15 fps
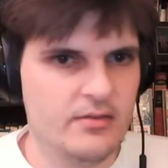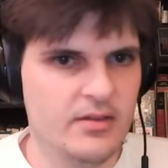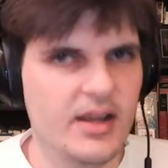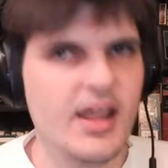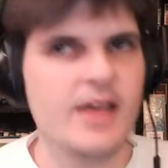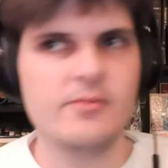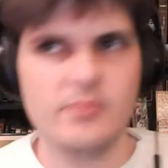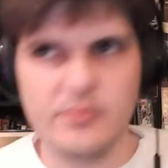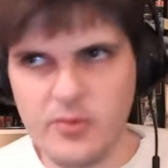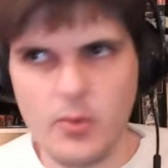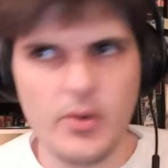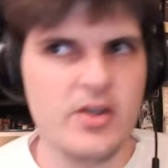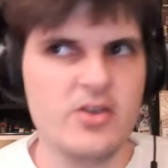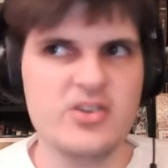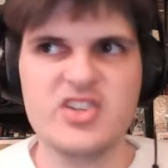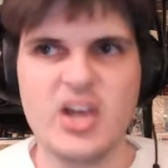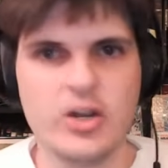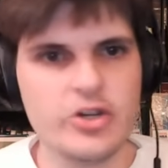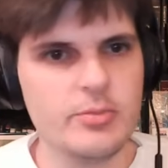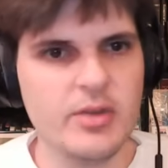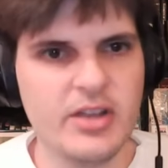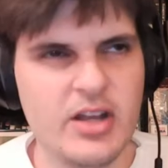Again, four years,
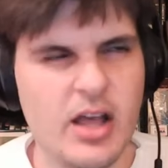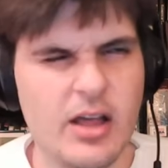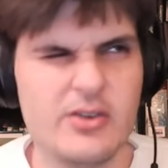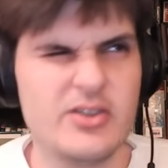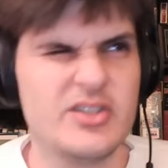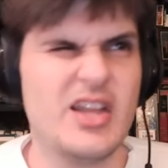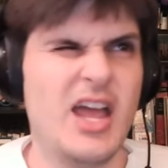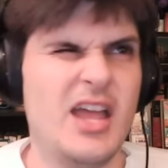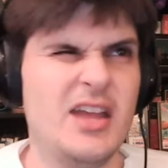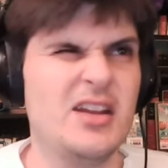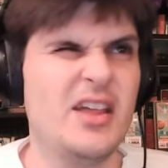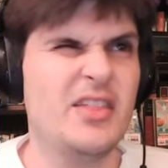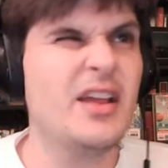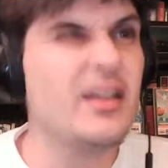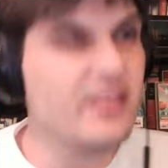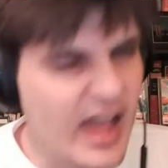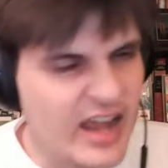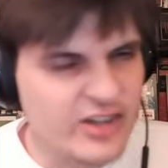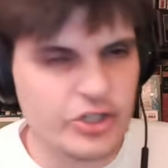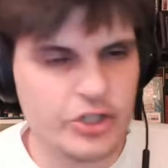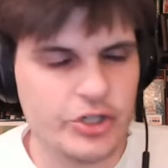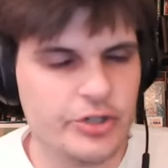$100 million signed, I think
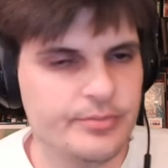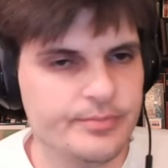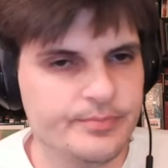last year.